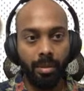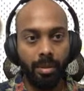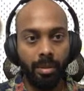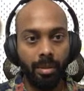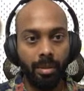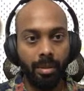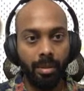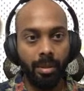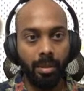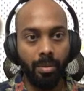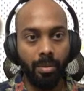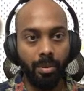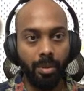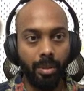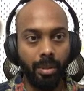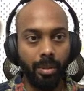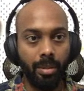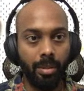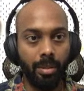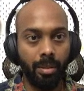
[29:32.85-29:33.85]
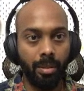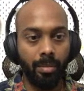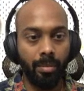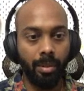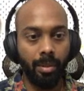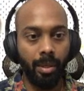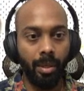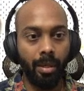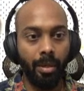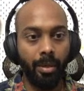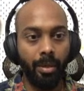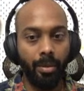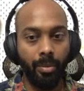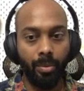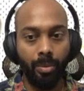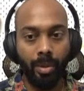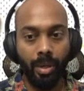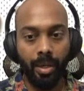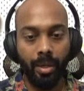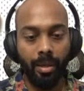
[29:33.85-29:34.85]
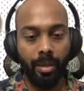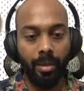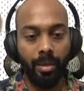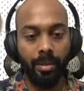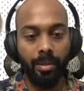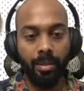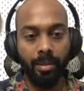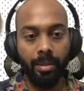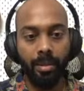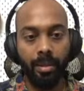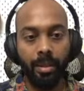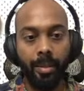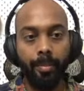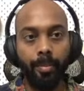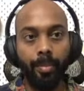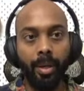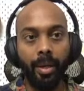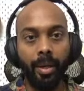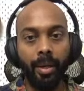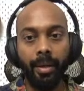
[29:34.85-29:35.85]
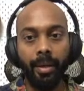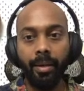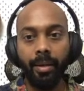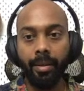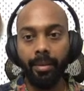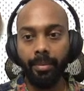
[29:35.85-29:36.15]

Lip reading: Discover something new and recently played.